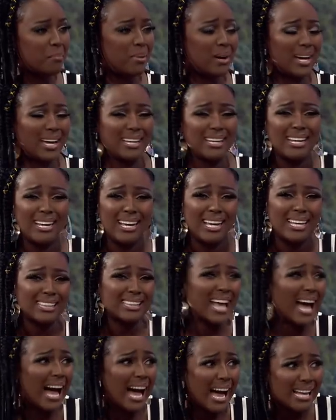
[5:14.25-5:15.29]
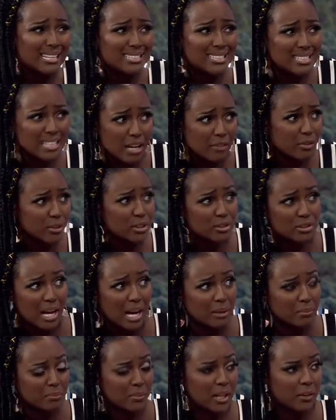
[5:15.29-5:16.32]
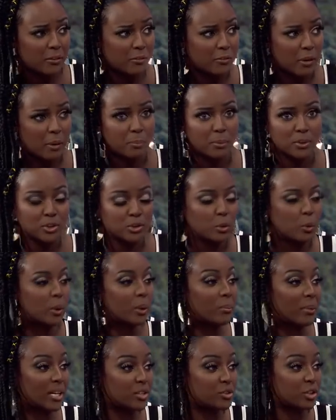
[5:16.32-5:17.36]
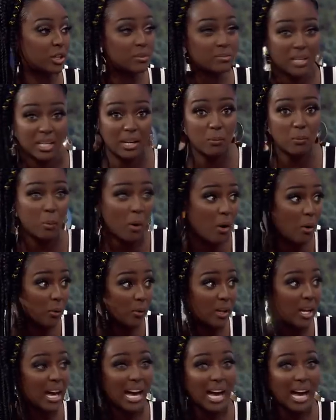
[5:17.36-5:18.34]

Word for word: But that has never stopped me from pursuing my dreams, and it won't.